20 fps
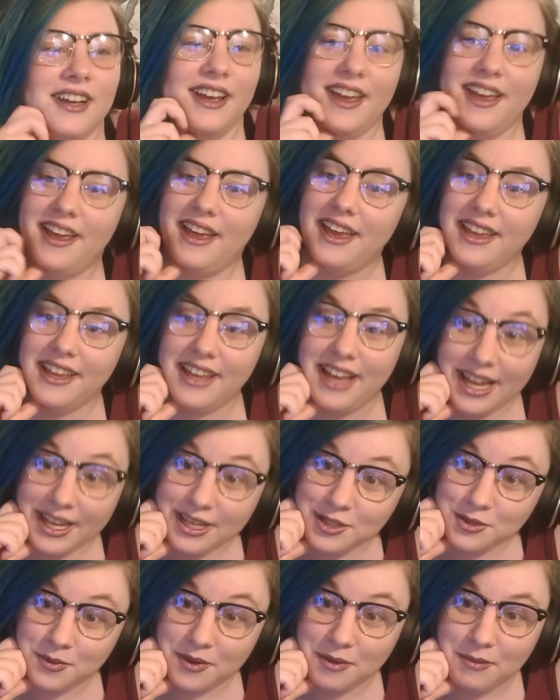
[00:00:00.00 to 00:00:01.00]
Hey
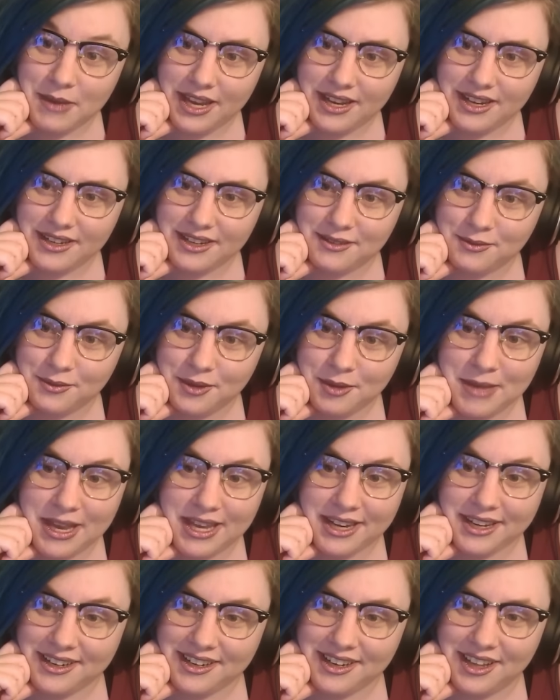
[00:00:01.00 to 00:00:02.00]
guys, we made it. We made
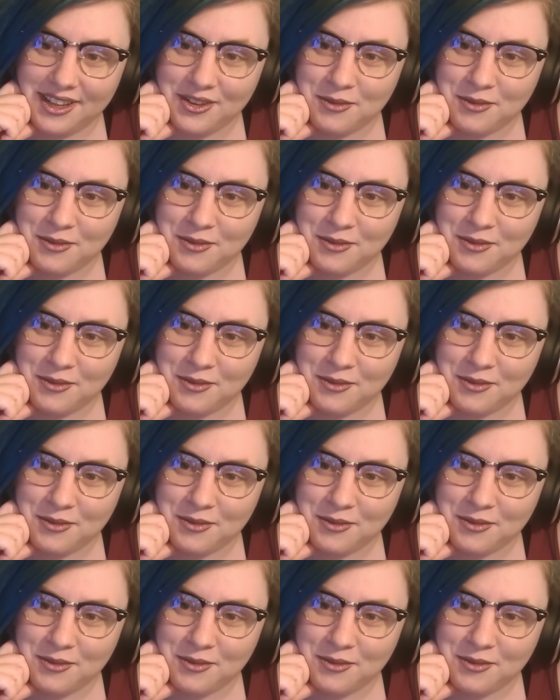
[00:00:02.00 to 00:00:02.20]
it another